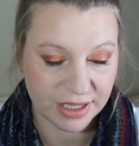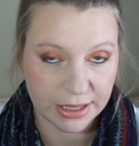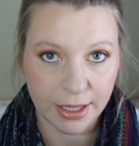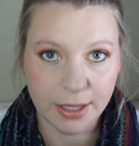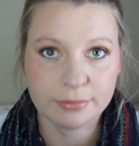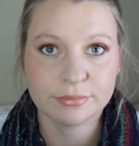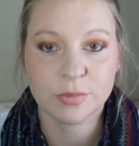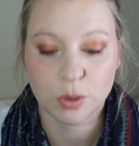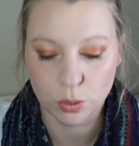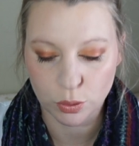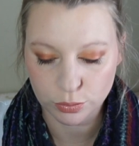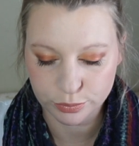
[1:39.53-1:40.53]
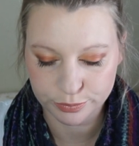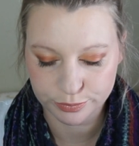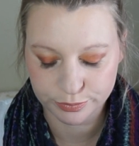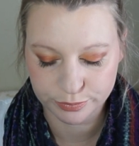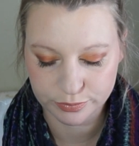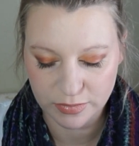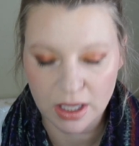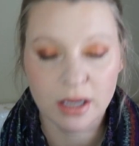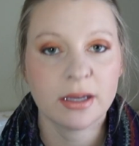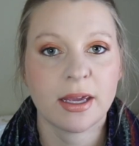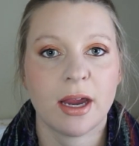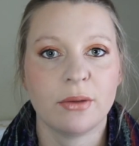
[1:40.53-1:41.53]
Yeah, cool.
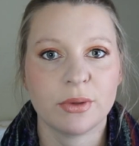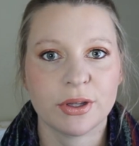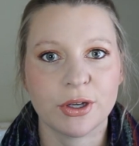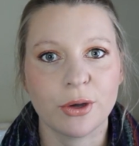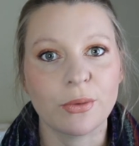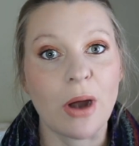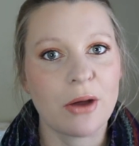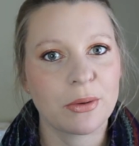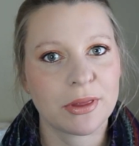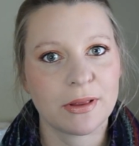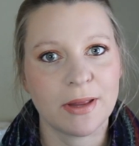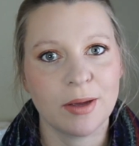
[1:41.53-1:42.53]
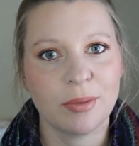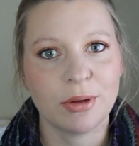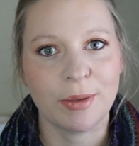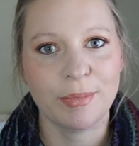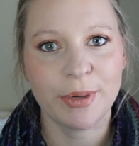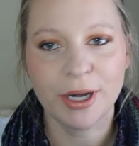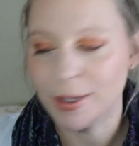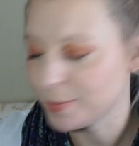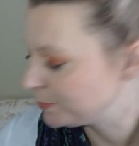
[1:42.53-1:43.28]
Can't really go wrong with a lip plumper.